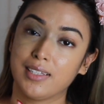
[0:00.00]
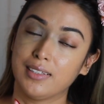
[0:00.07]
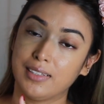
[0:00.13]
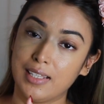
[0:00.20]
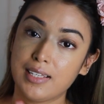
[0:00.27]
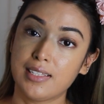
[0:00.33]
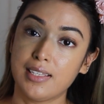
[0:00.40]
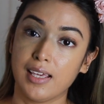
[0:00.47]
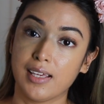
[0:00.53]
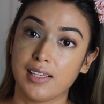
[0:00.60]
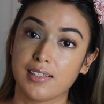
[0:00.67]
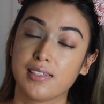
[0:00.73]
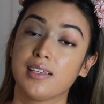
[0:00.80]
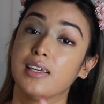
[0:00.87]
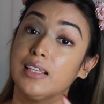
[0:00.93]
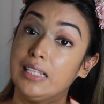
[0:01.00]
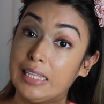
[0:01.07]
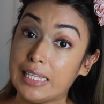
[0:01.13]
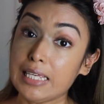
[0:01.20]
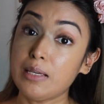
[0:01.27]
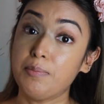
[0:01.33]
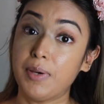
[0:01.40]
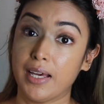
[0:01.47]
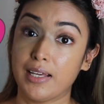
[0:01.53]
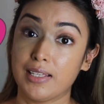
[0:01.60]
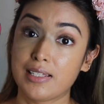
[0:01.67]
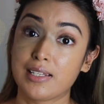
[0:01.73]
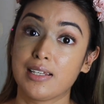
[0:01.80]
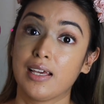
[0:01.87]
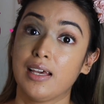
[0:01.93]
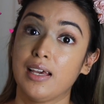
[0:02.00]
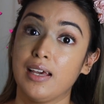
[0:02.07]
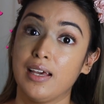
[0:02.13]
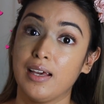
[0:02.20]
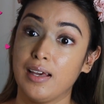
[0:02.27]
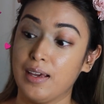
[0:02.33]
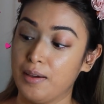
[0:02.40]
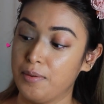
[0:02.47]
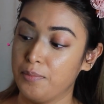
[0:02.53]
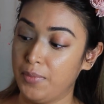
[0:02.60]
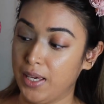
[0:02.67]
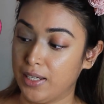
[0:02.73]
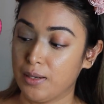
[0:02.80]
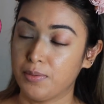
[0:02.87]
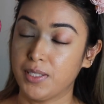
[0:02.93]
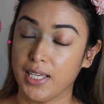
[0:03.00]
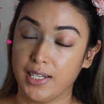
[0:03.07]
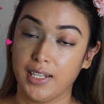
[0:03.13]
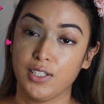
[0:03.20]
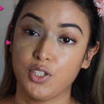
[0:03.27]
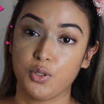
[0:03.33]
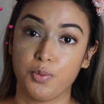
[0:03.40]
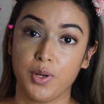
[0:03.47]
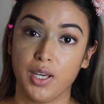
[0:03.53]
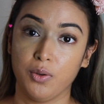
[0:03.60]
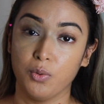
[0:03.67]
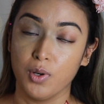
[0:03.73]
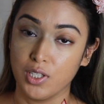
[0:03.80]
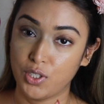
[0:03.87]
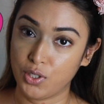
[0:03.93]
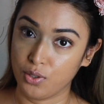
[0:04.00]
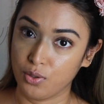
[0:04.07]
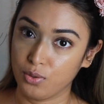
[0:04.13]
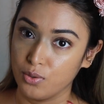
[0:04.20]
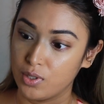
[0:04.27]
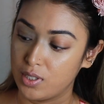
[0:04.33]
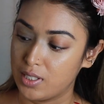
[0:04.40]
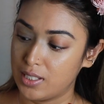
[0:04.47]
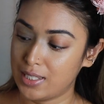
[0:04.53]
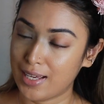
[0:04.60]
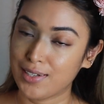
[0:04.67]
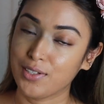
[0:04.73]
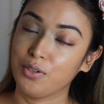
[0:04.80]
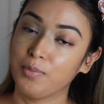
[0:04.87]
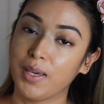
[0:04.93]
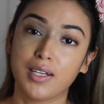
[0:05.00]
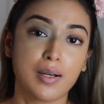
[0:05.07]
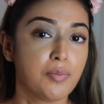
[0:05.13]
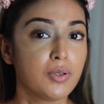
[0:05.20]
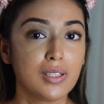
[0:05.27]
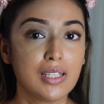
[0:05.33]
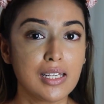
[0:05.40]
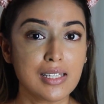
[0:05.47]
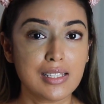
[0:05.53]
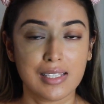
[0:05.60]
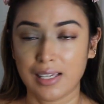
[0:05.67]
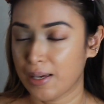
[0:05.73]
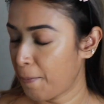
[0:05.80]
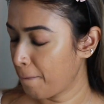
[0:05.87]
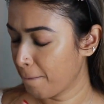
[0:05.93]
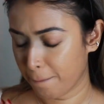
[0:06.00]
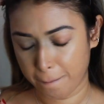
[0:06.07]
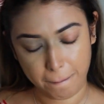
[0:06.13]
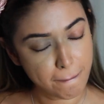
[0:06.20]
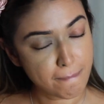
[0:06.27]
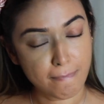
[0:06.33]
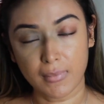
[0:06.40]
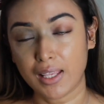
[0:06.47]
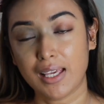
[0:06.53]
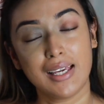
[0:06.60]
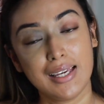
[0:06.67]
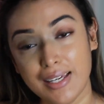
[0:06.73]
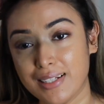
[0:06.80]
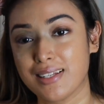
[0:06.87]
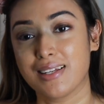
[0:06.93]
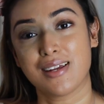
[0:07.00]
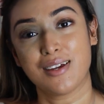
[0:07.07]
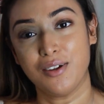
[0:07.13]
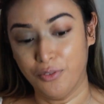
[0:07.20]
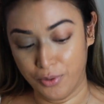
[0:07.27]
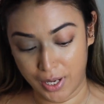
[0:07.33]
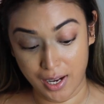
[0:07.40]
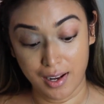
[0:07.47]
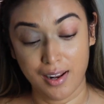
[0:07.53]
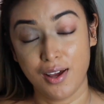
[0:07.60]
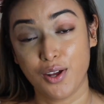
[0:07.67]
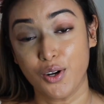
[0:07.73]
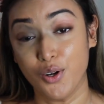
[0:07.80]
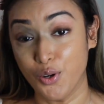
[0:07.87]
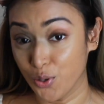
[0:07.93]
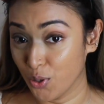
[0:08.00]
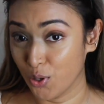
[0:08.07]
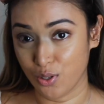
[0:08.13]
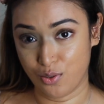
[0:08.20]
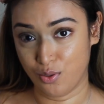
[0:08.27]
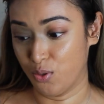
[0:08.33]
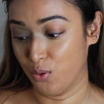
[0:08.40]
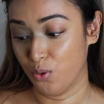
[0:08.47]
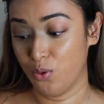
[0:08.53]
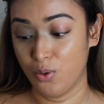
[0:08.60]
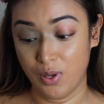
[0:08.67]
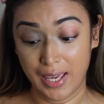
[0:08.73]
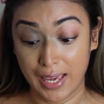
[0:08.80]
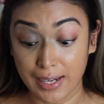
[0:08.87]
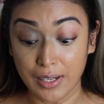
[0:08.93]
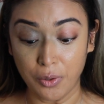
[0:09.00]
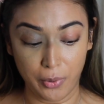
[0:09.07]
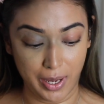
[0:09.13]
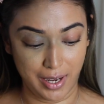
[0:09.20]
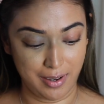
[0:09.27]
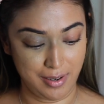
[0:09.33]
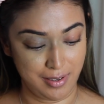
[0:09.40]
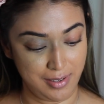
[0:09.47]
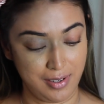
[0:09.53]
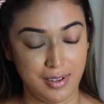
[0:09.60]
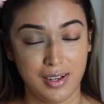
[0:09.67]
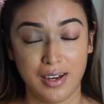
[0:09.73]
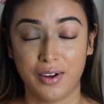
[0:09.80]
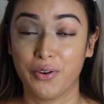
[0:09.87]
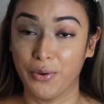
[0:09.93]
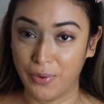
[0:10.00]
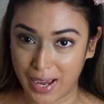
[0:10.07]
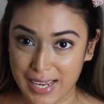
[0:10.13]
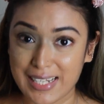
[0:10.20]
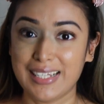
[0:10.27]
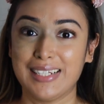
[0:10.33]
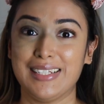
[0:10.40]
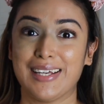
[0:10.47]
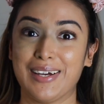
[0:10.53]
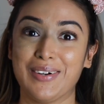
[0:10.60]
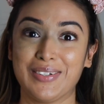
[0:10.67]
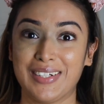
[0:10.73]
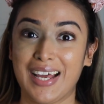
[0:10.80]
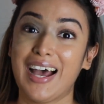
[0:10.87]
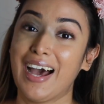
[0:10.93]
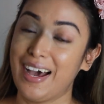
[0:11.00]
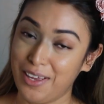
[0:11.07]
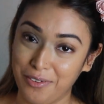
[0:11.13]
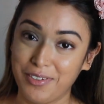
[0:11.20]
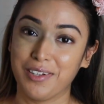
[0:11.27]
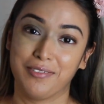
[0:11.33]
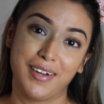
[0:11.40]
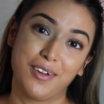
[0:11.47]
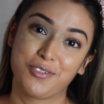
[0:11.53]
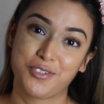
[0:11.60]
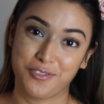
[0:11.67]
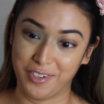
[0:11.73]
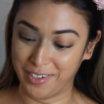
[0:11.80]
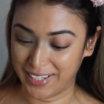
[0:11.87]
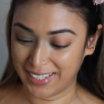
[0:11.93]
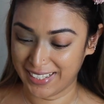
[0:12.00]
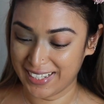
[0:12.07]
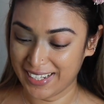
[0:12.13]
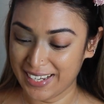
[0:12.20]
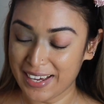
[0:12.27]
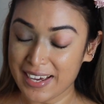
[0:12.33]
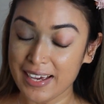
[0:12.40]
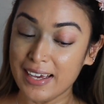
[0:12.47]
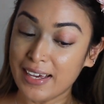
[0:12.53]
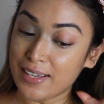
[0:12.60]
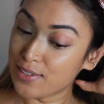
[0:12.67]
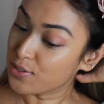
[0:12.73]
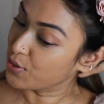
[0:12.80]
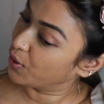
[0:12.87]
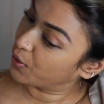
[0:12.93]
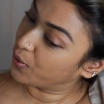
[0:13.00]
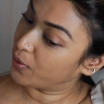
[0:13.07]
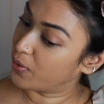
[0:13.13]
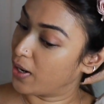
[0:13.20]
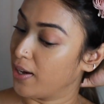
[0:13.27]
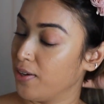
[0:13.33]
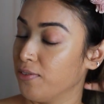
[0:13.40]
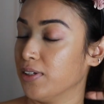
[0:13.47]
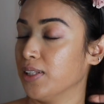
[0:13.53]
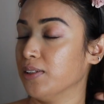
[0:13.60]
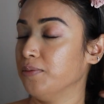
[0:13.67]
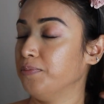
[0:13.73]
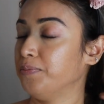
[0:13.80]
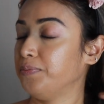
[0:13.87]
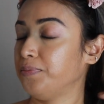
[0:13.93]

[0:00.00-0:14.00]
this is the best makeup setting spray. Once you set your makeup with this, it will not go anywhere. Write it down. I will vouch for it. So I will